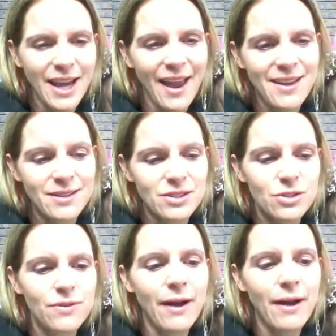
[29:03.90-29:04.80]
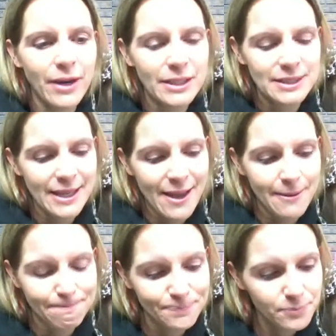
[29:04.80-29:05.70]
and do that race
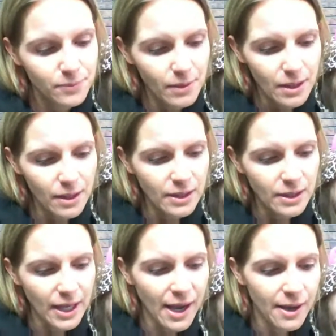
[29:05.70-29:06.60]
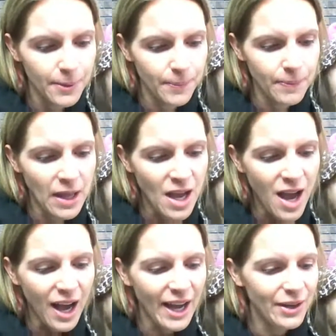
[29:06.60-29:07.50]
again.
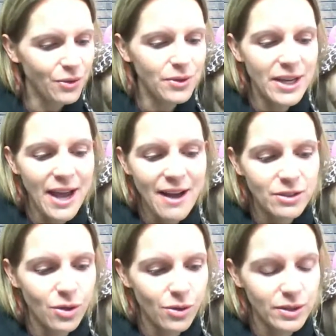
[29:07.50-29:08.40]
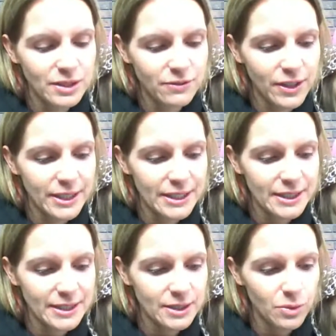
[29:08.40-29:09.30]
I don't really have a goal as far
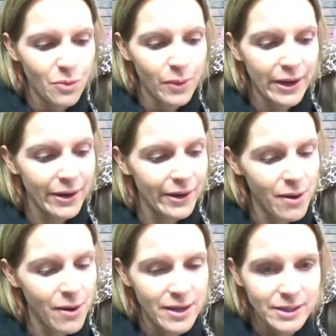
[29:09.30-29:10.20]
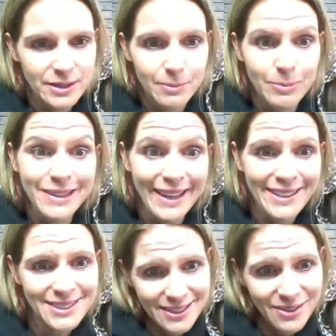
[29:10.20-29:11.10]
as where I want to
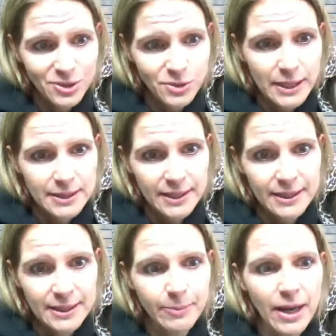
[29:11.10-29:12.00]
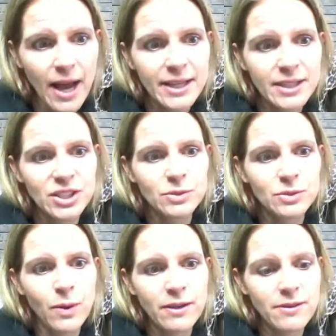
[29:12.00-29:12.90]
place in those races, but I just
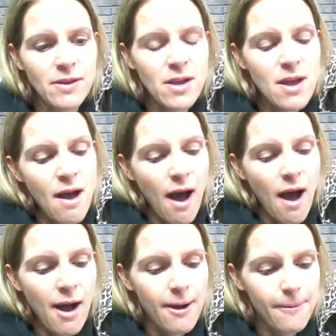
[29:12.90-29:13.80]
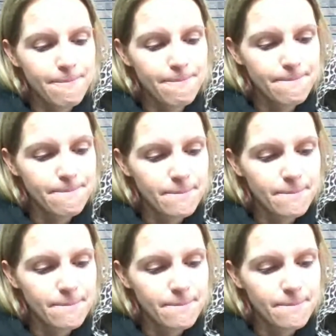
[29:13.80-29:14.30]
want to um,